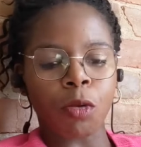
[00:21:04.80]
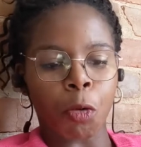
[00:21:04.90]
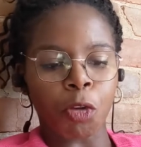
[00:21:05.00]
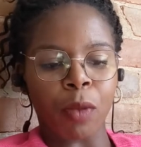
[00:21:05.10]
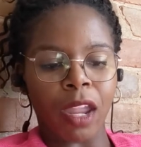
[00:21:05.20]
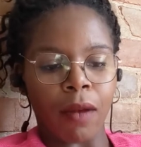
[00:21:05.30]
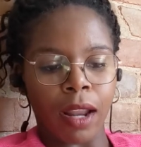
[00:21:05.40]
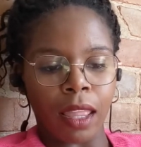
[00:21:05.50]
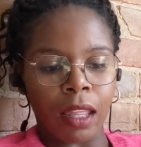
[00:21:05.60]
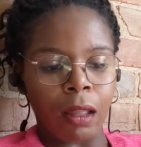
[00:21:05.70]
horseback
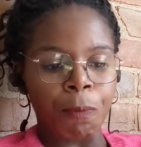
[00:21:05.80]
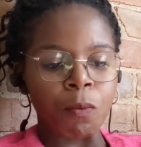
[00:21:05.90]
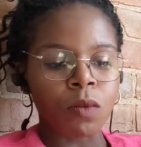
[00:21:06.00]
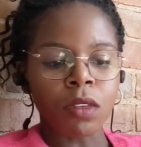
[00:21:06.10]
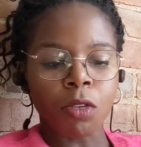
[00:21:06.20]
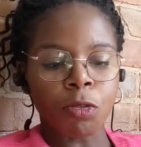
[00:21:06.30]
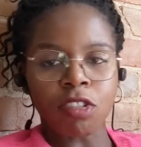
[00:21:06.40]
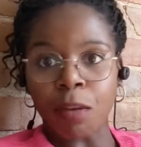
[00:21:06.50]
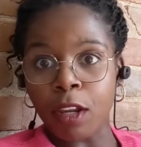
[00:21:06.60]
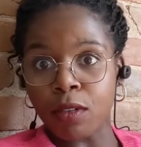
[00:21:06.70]
riding used
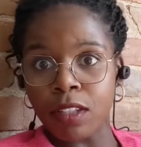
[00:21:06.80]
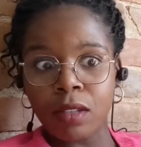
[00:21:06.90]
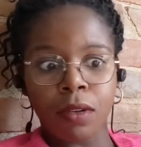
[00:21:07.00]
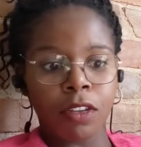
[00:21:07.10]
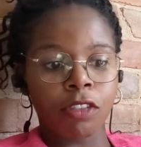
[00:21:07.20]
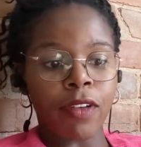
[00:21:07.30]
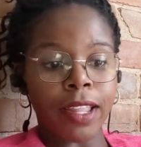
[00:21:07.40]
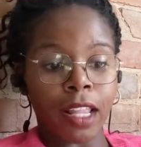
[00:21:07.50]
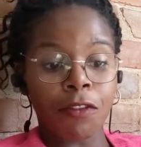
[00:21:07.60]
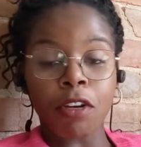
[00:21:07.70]
to drive me crazy with this
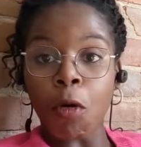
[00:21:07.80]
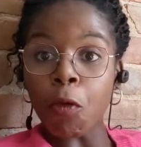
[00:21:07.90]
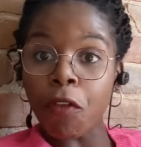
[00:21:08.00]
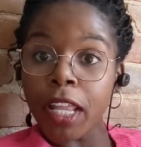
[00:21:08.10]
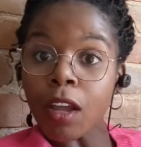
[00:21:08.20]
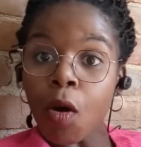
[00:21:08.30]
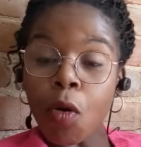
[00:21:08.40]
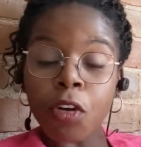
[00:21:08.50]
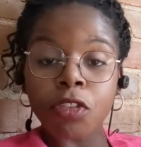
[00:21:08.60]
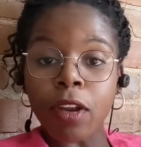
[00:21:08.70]
fact that if you're feeding a
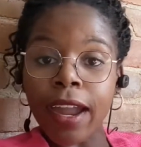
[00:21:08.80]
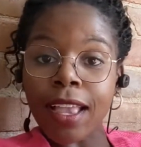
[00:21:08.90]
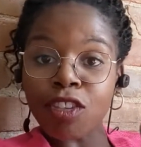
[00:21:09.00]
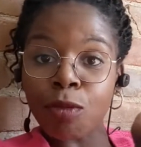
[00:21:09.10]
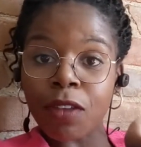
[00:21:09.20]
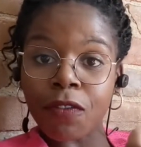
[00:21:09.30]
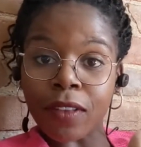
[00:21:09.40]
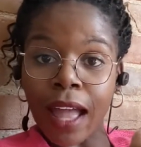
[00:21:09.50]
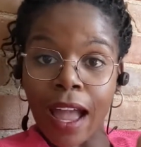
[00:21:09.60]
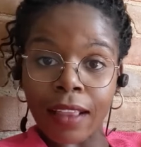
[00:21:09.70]
horse, your hand has to be
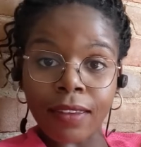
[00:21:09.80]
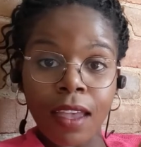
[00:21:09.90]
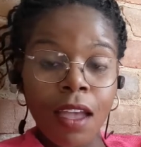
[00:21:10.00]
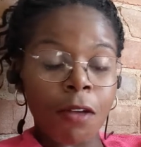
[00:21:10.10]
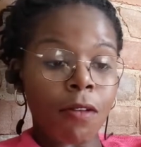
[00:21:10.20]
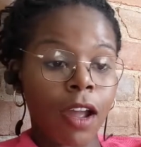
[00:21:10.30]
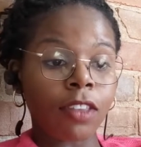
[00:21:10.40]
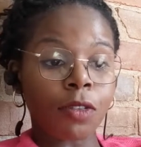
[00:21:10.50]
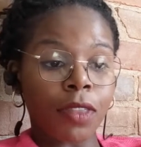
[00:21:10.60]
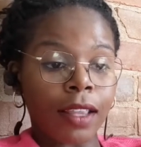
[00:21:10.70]
flat,
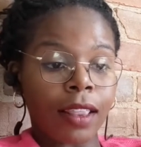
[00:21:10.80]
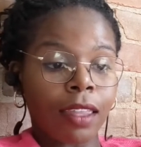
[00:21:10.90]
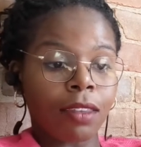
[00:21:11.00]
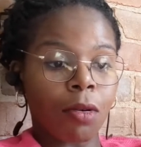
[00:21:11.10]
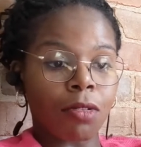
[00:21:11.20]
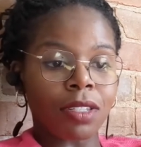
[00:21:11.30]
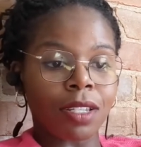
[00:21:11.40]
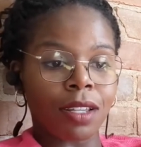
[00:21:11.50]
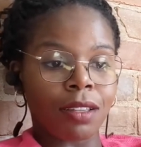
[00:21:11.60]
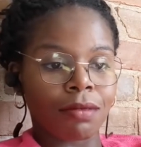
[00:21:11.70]
right? So that like the horse
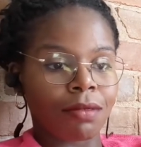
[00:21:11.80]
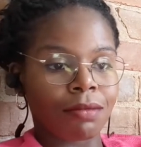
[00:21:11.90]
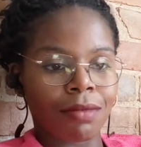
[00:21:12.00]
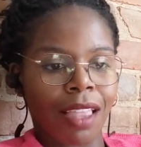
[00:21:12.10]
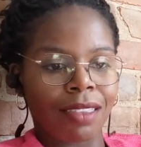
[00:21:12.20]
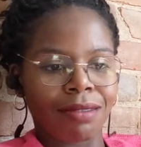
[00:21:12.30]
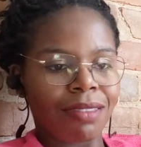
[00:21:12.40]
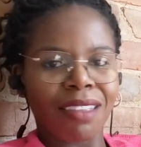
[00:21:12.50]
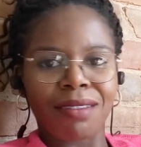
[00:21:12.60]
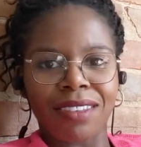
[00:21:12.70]

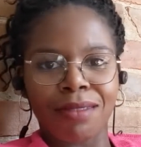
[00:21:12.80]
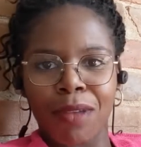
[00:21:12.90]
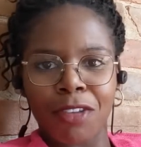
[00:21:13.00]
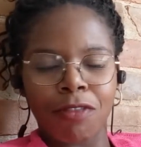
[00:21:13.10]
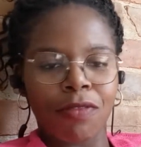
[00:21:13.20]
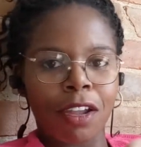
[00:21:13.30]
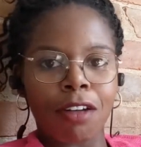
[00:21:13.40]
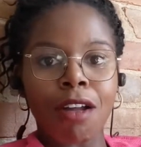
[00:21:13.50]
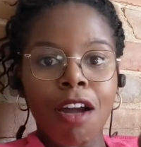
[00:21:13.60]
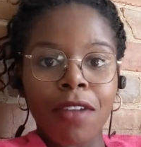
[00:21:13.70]
doesn't bite your
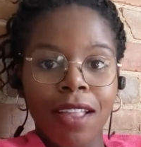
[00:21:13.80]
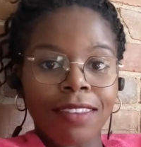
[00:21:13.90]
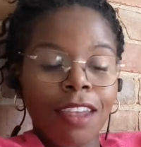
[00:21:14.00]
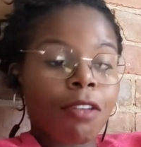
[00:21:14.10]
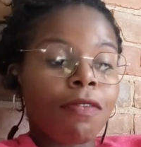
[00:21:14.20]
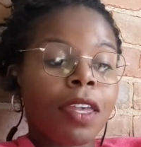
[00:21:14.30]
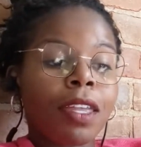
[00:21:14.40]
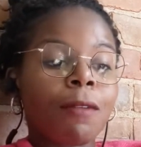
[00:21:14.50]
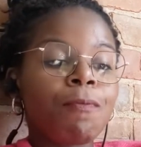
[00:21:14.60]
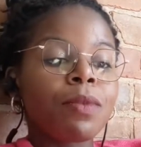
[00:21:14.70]
finger off. Like, that's how you
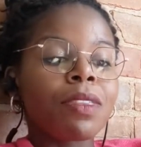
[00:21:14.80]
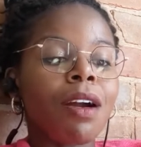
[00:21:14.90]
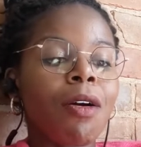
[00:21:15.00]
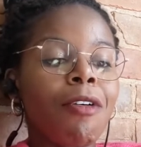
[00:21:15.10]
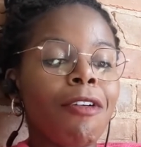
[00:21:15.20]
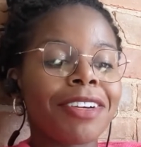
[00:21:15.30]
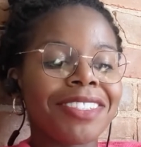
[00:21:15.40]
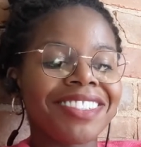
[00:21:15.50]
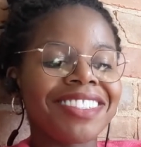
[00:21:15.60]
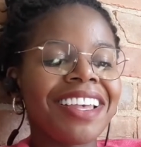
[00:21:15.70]
feed a
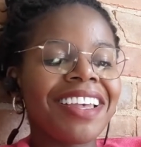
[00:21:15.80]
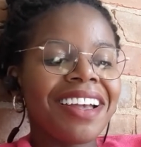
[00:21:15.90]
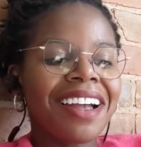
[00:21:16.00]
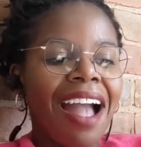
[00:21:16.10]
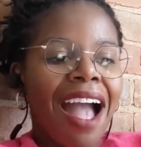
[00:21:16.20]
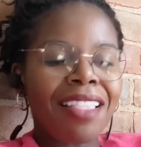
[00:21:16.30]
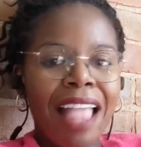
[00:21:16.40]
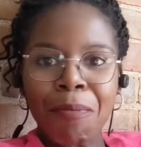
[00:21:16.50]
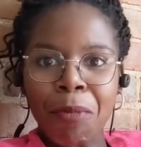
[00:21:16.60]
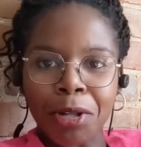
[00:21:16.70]
horse an
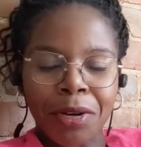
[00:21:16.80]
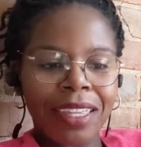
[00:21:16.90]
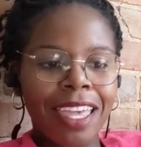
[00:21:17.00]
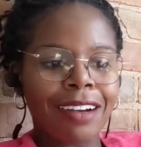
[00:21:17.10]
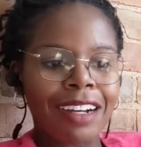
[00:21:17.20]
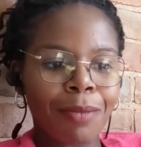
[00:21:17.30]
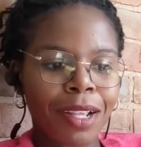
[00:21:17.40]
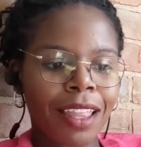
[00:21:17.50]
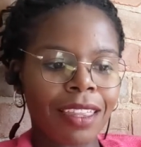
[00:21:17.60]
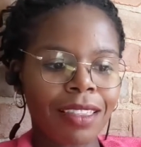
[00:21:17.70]
apple or a carrot.
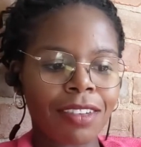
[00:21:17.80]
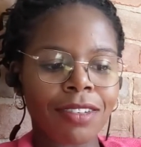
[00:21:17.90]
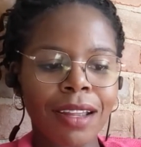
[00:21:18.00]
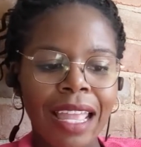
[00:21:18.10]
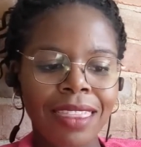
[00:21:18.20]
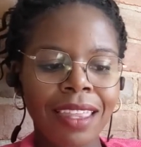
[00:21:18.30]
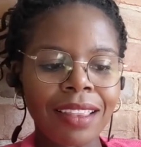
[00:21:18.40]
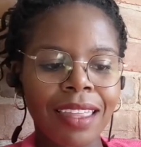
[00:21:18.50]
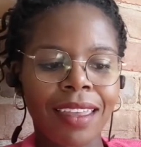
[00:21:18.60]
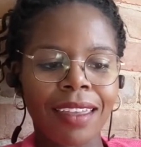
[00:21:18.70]
But like in the shot, I
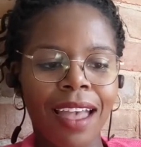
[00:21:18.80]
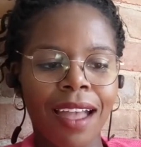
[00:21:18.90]
think like he's